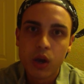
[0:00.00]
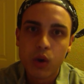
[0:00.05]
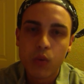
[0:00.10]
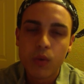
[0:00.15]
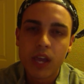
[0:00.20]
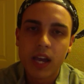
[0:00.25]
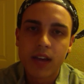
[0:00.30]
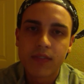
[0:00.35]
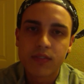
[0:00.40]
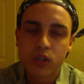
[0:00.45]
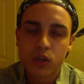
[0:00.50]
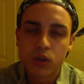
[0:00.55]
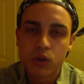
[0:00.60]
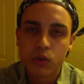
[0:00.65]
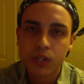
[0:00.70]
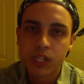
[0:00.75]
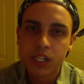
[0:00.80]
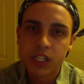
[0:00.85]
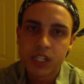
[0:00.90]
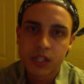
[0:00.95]
We have to
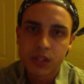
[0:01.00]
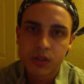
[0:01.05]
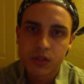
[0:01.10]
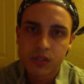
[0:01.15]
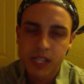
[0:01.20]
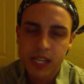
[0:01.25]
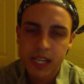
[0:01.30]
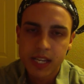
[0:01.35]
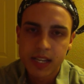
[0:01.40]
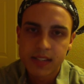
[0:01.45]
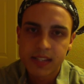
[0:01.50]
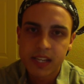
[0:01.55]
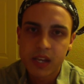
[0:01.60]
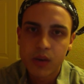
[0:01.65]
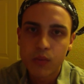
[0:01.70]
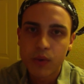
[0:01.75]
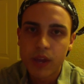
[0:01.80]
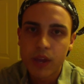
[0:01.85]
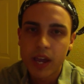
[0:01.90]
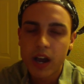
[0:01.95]
hold each other's hands,
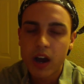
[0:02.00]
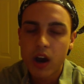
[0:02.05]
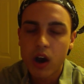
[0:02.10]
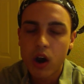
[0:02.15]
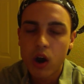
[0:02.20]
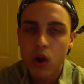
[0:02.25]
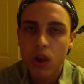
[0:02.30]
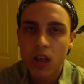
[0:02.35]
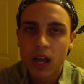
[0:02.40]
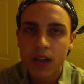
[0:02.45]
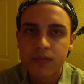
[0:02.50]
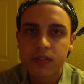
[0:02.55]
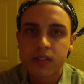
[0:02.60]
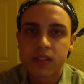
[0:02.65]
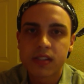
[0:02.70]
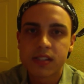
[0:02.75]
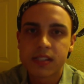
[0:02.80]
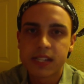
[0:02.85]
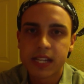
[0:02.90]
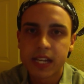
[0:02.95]
and we all have to
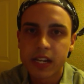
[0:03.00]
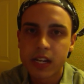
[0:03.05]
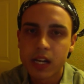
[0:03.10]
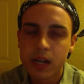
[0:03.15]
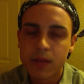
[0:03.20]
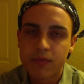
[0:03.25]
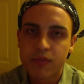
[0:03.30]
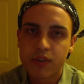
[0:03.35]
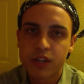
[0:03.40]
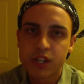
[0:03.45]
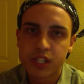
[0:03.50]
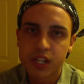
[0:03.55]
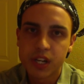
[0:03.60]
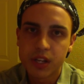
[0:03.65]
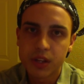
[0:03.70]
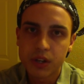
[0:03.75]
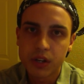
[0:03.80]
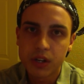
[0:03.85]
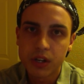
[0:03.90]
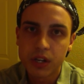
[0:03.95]
stand up for each
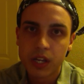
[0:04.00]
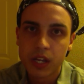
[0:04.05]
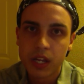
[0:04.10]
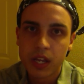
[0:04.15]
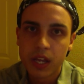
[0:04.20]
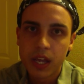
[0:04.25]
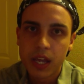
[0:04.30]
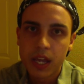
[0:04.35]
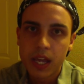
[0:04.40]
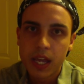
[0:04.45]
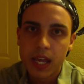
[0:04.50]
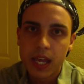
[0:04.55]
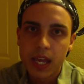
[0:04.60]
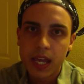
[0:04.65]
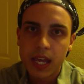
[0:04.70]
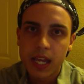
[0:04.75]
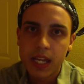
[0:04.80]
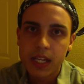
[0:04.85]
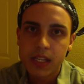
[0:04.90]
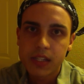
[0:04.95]
other
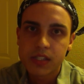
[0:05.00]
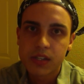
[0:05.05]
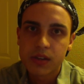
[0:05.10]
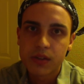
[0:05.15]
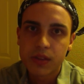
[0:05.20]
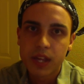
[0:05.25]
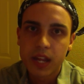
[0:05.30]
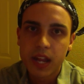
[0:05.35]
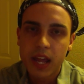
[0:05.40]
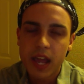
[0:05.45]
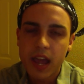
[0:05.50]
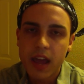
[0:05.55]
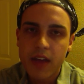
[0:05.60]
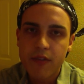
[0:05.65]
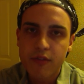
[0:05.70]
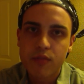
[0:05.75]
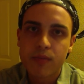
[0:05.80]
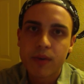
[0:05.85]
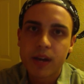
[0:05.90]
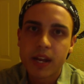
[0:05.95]
so that
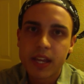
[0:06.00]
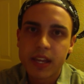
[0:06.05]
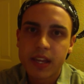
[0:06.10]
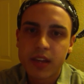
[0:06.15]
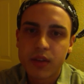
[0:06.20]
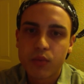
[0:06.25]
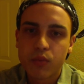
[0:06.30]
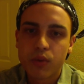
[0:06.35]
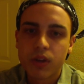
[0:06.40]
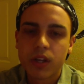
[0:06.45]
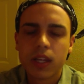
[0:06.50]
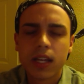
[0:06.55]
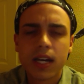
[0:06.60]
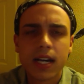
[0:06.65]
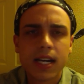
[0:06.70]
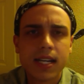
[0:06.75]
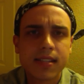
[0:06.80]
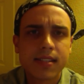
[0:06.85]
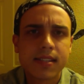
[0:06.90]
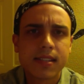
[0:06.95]
everybody can
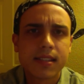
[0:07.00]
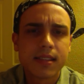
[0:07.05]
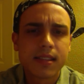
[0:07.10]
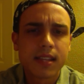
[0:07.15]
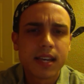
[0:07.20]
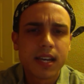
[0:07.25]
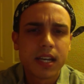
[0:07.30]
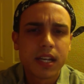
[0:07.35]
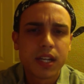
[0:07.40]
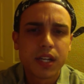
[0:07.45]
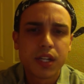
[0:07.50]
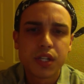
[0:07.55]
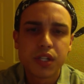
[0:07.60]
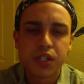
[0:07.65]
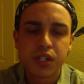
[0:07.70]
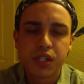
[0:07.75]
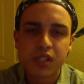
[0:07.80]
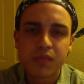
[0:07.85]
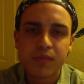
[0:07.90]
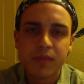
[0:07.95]
realize that
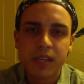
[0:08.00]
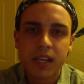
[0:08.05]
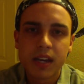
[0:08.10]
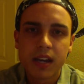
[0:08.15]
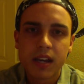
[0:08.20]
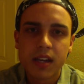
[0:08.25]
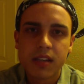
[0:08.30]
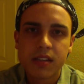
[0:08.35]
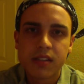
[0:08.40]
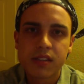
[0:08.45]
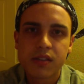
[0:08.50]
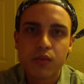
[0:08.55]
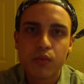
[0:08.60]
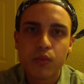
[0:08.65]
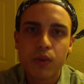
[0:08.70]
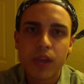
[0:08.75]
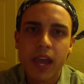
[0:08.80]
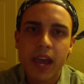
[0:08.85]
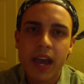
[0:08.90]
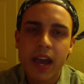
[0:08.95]
just because
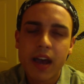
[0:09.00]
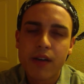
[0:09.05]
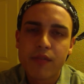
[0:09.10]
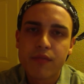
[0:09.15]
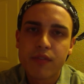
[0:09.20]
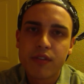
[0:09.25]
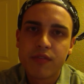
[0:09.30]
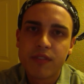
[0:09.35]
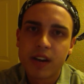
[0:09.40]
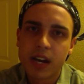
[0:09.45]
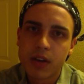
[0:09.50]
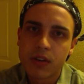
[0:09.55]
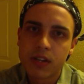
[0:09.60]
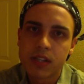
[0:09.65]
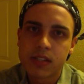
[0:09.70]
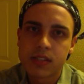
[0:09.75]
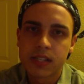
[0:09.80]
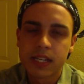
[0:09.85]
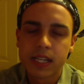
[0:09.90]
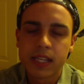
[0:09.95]
we have a
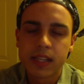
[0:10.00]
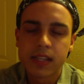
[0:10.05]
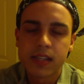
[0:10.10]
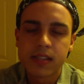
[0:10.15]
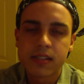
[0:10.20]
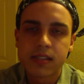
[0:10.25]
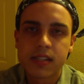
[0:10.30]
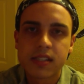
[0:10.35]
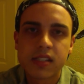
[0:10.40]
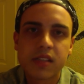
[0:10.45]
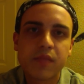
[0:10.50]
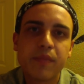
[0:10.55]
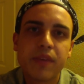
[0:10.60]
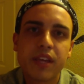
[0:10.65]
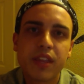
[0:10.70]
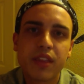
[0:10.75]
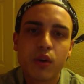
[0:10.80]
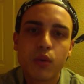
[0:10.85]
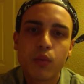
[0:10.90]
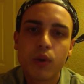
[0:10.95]
virus like this doesn't
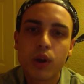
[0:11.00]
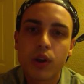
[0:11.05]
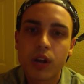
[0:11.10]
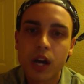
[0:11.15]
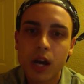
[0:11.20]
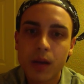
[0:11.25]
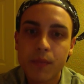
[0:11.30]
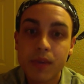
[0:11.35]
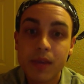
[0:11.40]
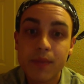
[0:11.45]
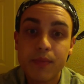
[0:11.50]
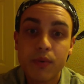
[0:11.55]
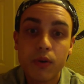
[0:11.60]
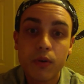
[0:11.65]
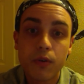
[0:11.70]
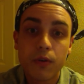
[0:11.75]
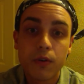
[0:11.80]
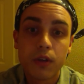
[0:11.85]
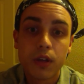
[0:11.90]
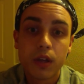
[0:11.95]
mean that we're not
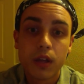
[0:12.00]
people,